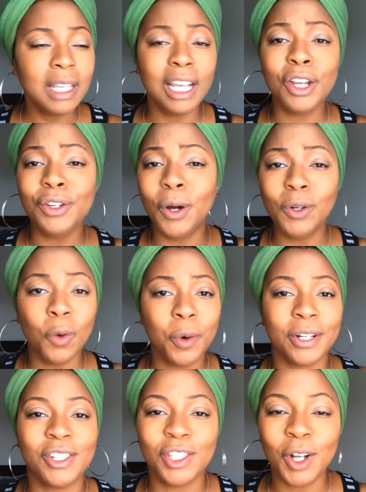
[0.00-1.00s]
and you don't know where
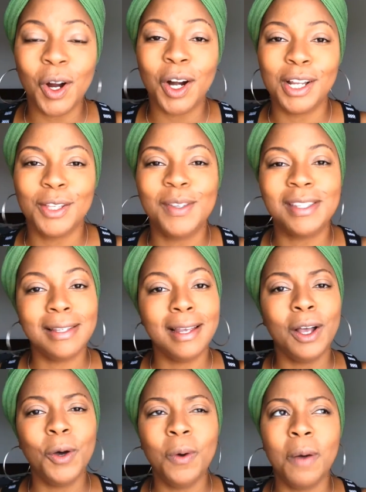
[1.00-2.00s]
to start and you
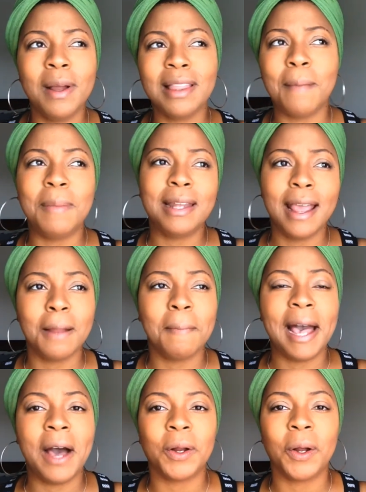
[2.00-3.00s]
see, oh, I want that banana
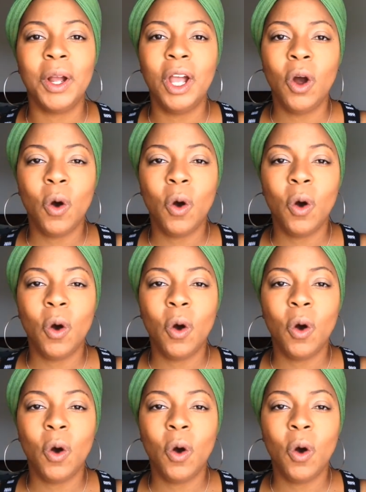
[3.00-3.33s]
powder,